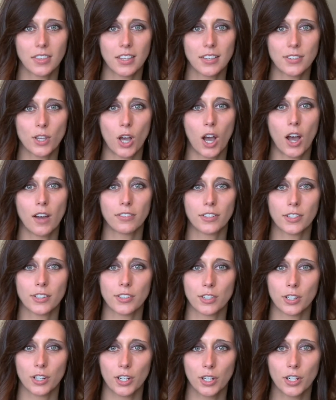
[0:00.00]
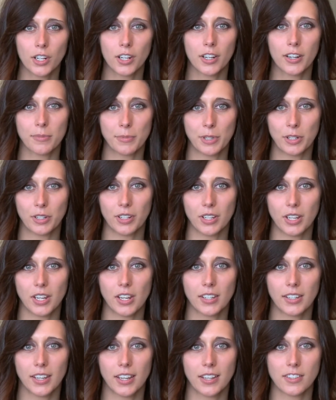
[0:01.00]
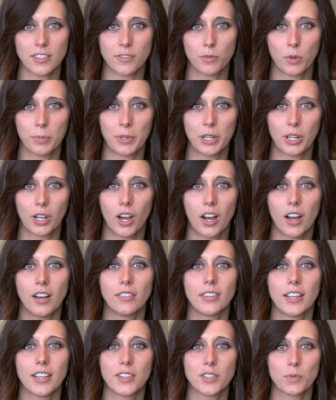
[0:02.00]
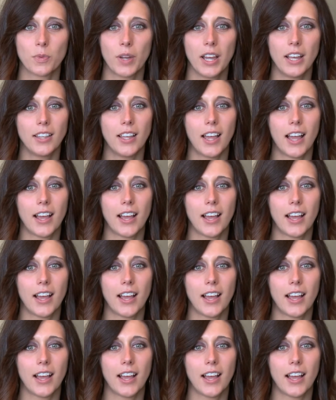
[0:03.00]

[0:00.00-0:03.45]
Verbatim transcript: This offers her immunity against whooping cough as well